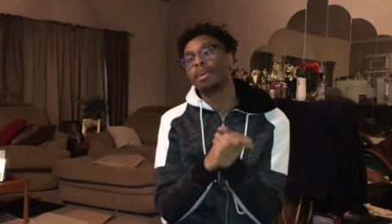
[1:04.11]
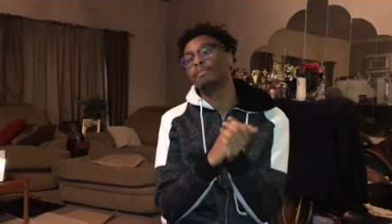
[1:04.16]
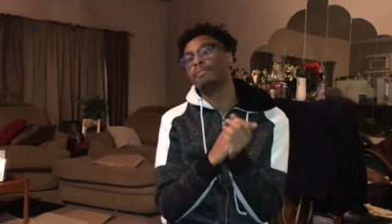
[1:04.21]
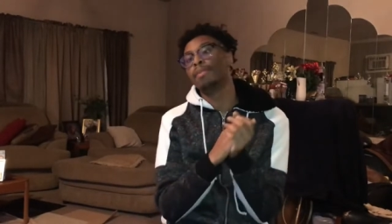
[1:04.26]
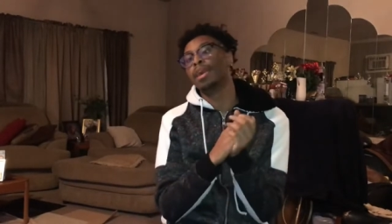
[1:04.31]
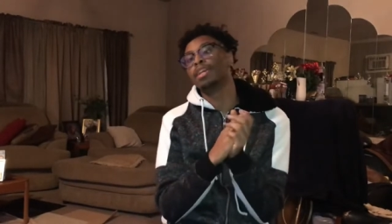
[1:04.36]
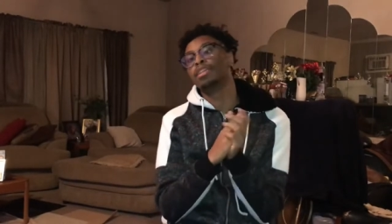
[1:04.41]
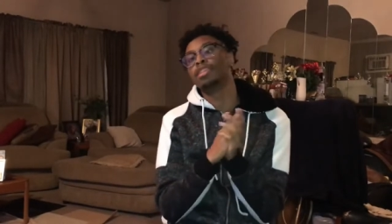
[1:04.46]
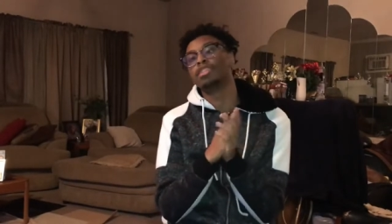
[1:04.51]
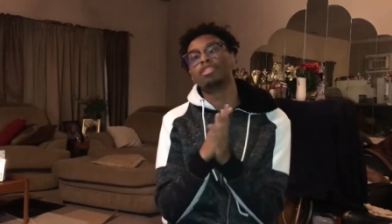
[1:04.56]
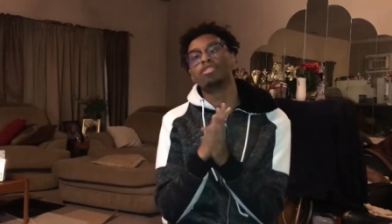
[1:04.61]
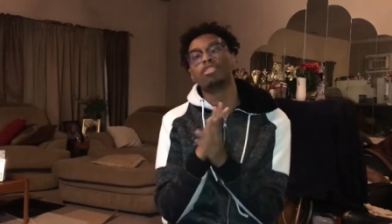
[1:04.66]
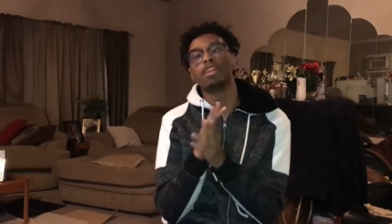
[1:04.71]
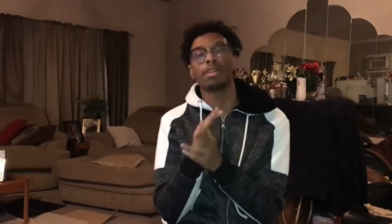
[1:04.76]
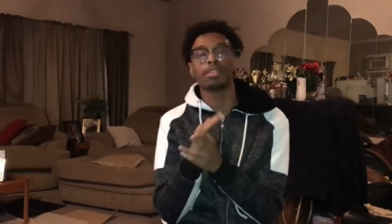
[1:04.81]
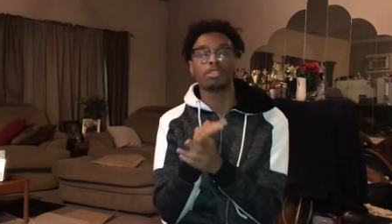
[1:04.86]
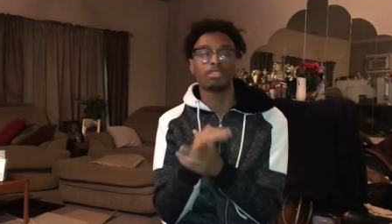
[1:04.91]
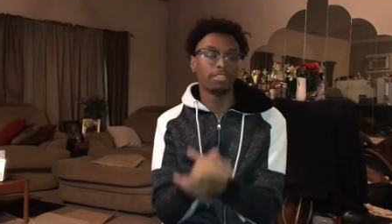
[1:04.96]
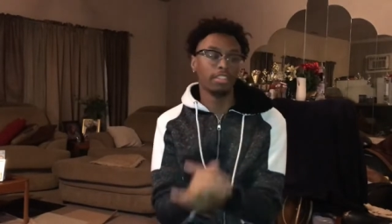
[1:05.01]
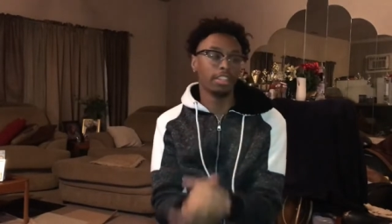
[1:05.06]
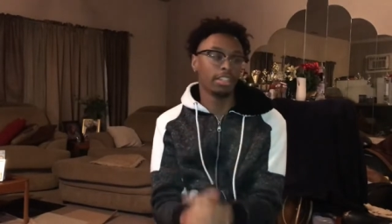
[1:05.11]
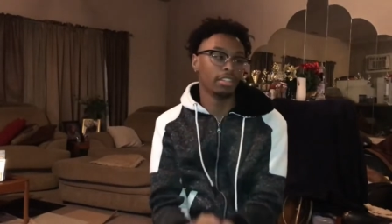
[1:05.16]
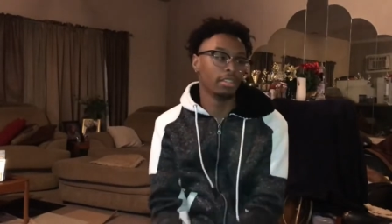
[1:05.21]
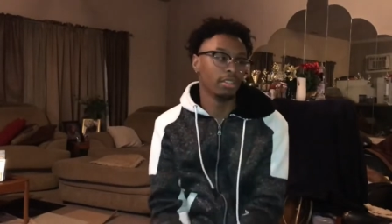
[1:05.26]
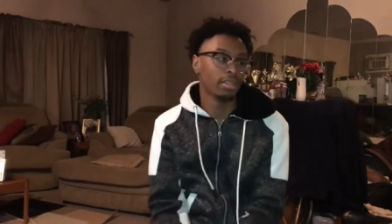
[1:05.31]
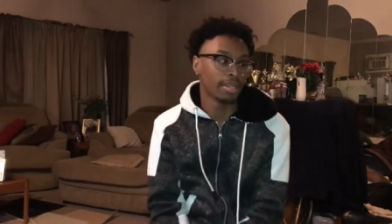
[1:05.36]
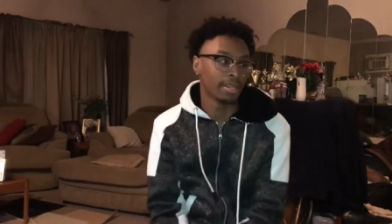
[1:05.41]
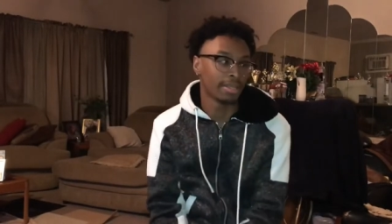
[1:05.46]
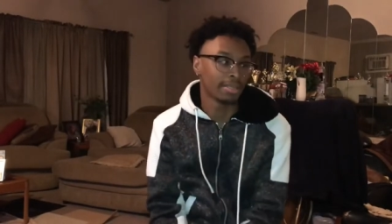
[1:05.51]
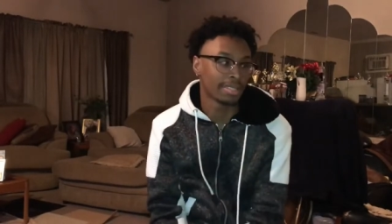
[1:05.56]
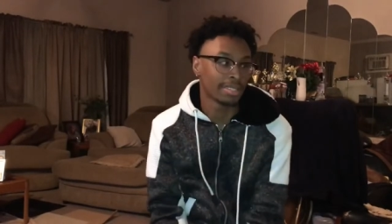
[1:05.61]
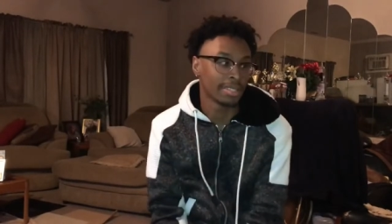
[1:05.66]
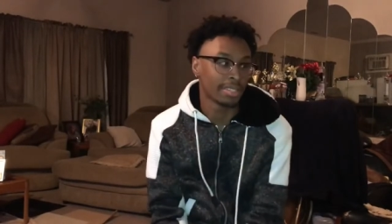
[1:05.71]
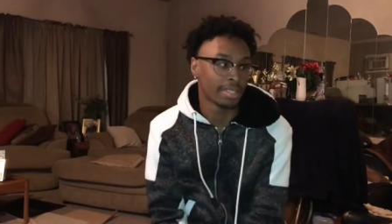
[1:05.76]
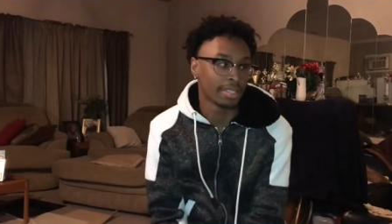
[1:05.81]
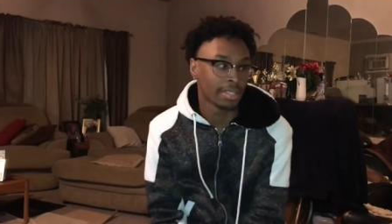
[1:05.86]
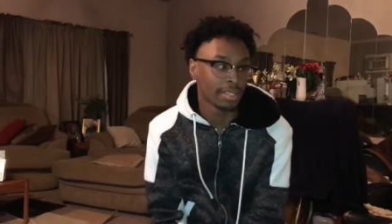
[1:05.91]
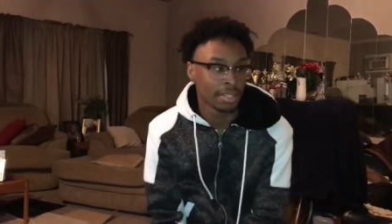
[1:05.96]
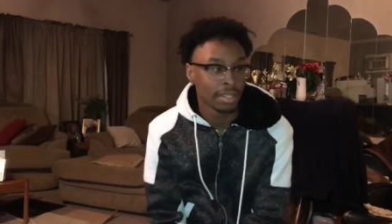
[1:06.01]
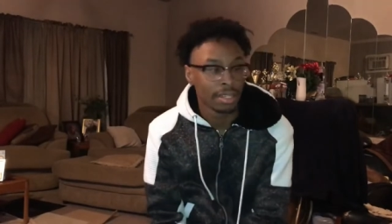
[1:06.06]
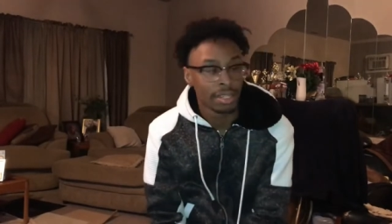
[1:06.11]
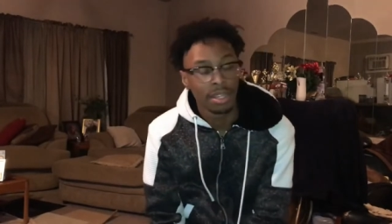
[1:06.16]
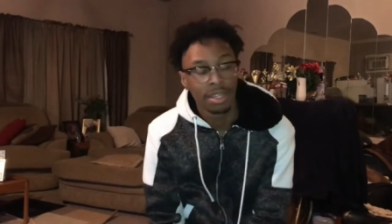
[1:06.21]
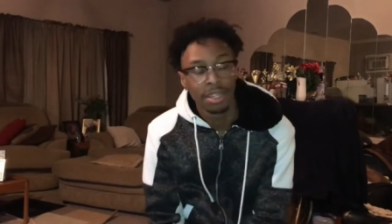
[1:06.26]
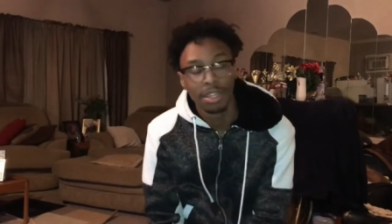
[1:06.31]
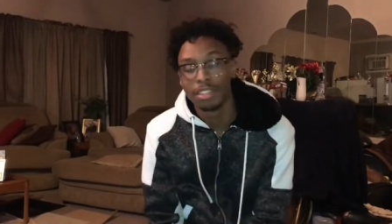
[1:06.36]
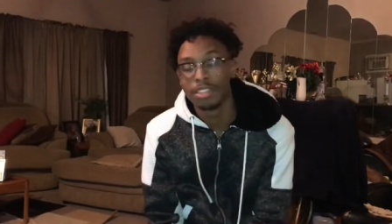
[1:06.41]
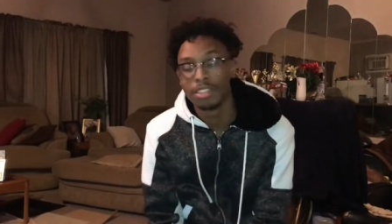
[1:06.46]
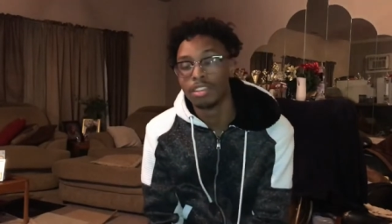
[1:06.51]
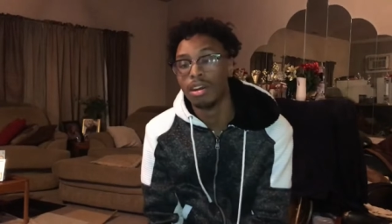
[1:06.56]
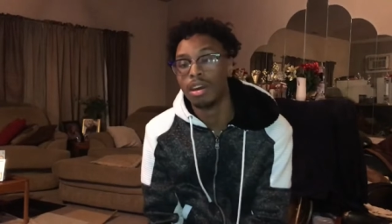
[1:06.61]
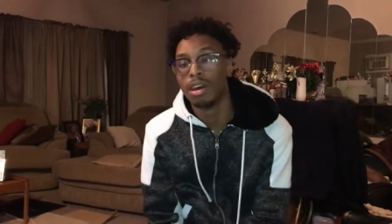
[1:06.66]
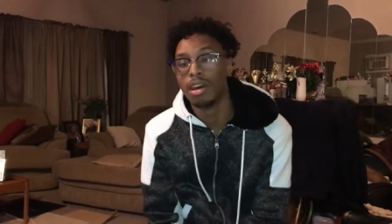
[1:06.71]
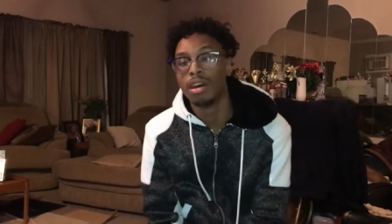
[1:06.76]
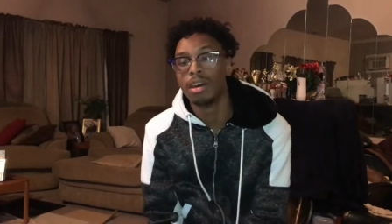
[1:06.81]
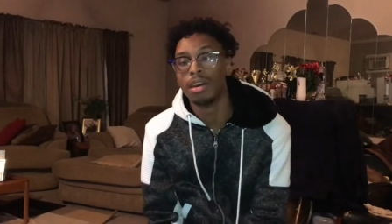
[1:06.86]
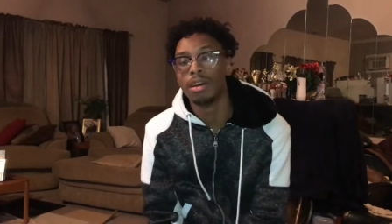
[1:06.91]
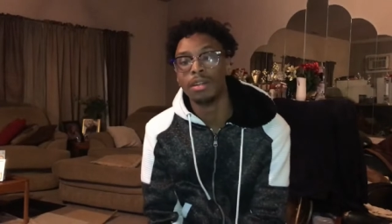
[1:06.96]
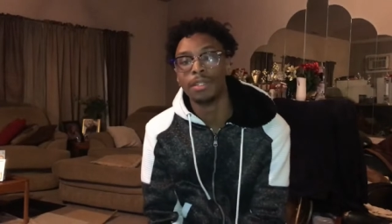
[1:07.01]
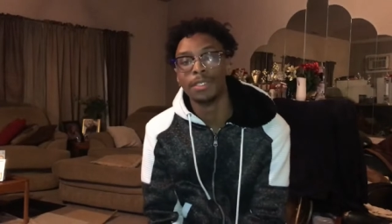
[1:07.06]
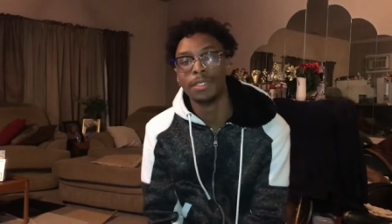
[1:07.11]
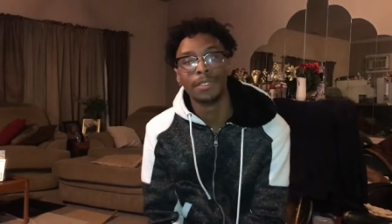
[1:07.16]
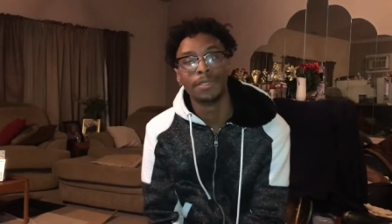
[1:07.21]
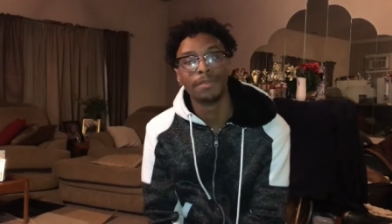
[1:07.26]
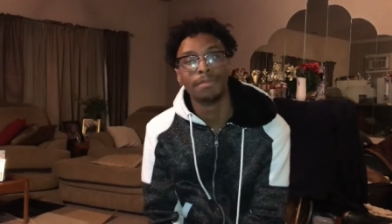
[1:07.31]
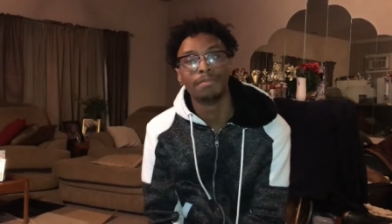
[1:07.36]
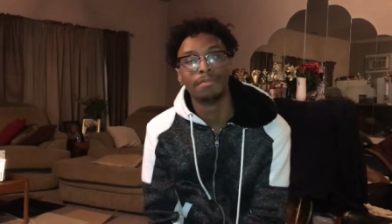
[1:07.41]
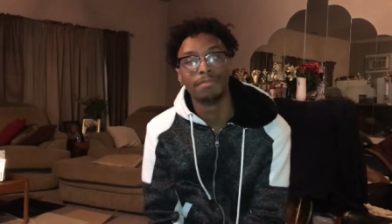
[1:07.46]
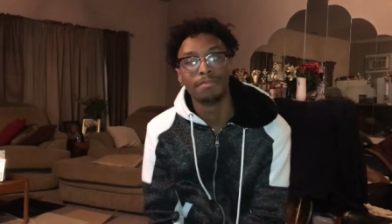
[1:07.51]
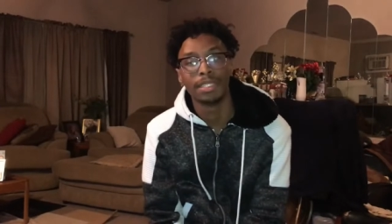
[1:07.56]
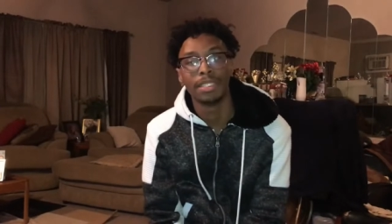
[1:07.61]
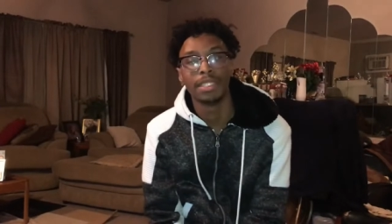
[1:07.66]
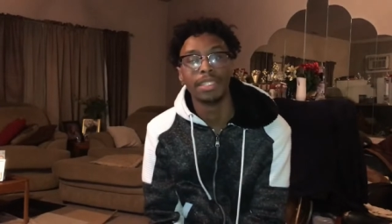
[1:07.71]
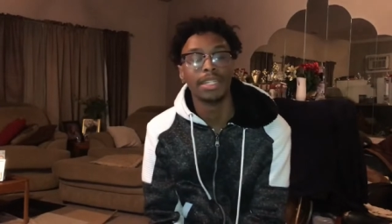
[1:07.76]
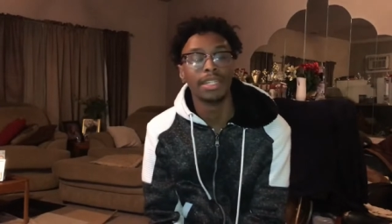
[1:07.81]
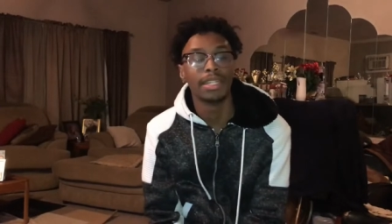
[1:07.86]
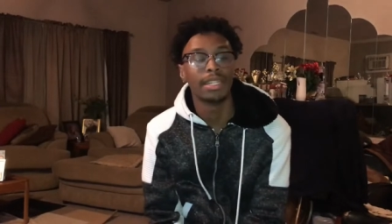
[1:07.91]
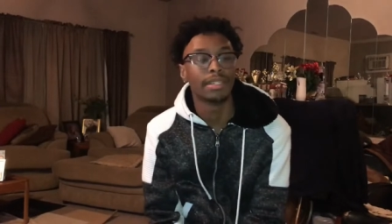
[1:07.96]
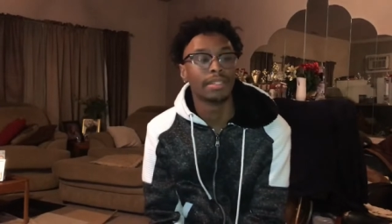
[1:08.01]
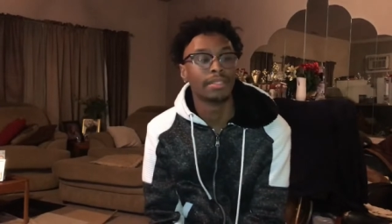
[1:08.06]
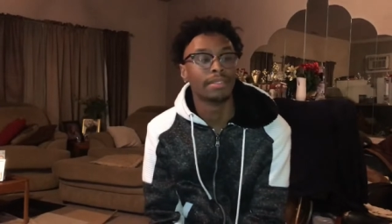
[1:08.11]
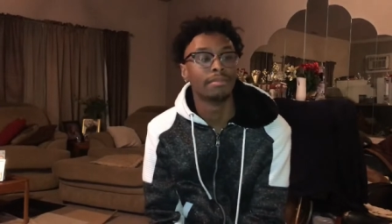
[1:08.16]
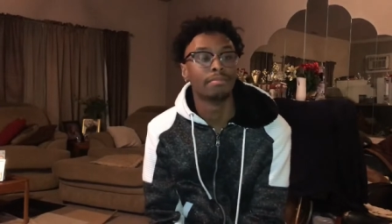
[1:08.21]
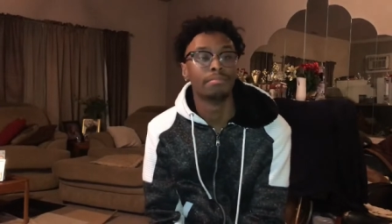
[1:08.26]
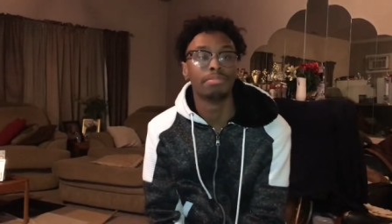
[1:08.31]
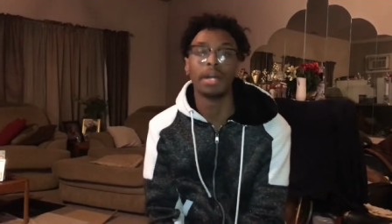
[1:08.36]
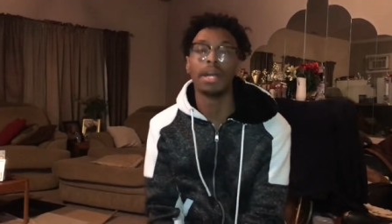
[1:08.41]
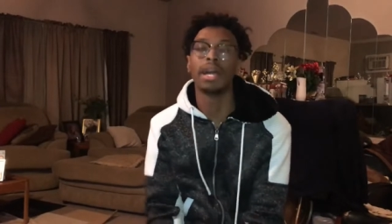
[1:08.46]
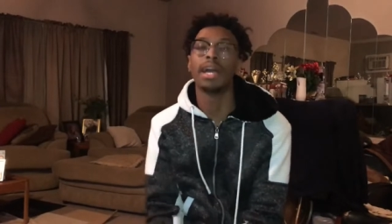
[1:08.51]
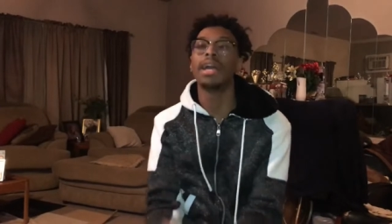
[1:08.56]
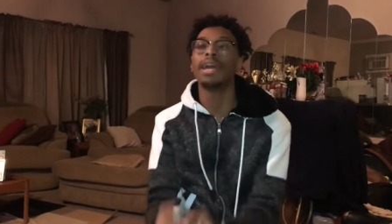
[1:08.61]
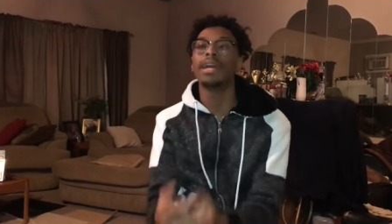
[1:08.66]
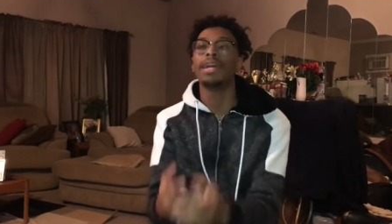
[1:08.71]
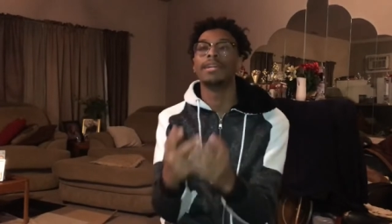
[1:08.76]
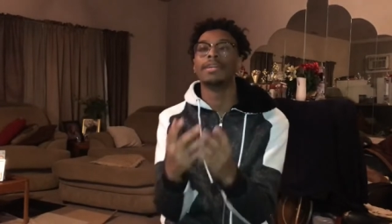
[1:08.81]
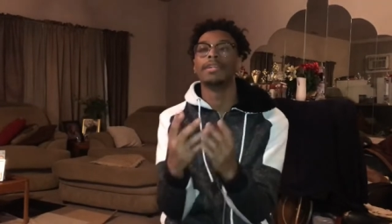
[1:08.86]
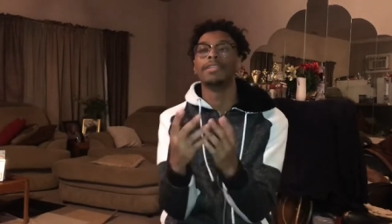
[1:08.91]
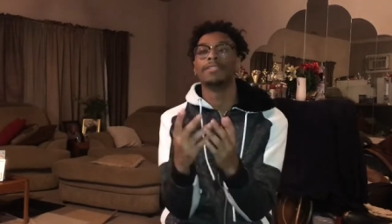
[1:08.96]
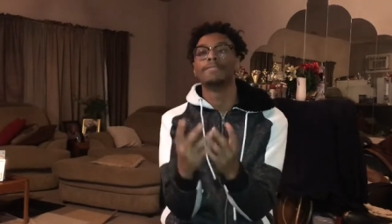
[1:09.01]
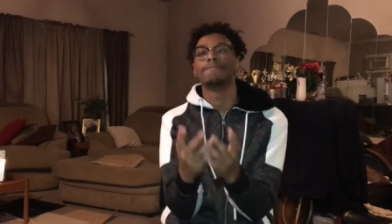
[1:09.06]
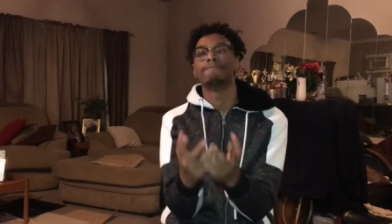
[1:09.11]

Might just drop three. You know what I'm saying? So, uh, yeah. But hey,